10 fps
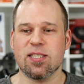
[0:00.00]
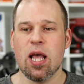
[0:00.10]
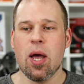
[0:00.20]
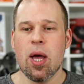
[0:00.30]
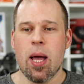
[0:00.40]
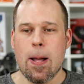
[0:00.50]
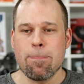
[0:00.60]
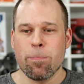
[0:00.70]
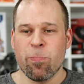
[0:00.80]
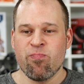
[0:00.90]
is
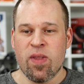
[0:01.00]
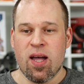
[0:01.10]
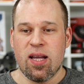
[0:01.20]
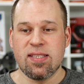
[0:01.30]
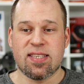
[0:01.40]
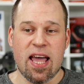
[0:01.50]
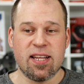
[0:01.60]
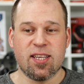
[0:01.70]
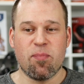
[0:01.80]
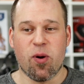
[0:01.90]

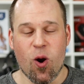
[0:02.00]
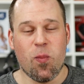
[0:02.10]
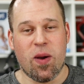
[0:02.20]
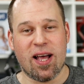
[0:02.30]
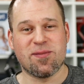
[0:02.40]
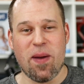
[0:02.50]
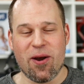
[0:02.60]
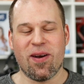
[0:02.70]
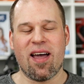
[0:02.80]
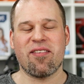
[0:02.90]
Insanity Pro plus
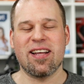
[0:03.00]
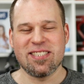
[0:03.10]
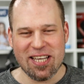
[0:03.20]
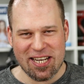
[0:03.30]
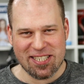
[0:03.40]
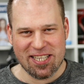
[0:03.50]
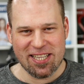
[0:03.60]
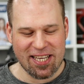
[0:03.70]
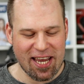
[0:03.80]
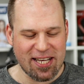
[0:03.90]
battery life, and that is
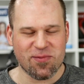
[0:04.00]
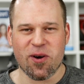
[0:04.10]
still the case.